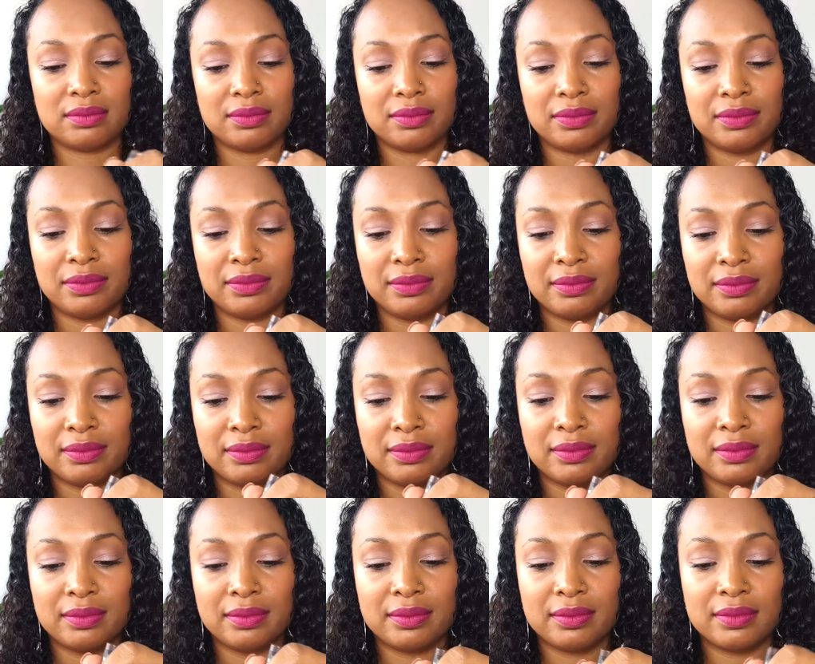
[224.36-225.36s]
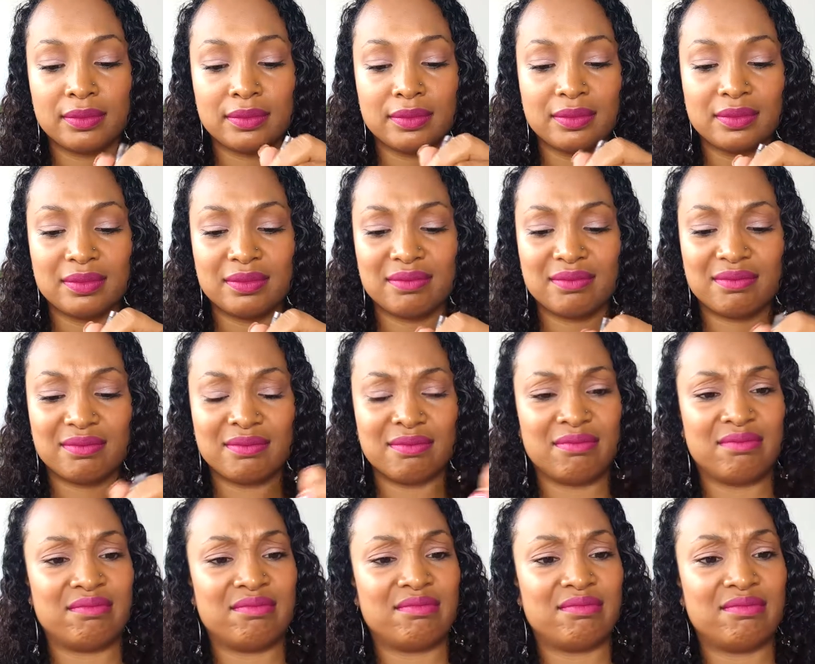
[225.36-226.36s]

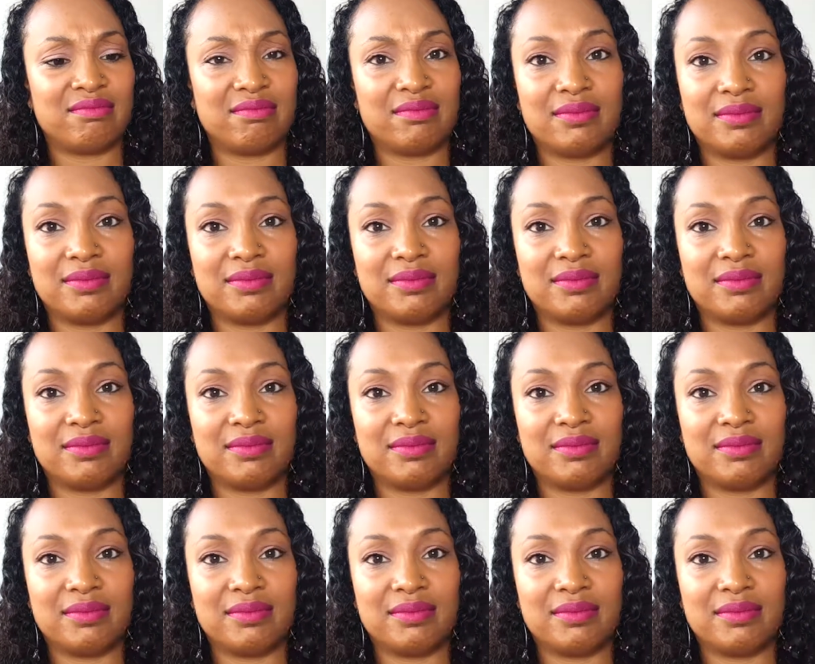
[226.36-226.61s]
Nothing is said.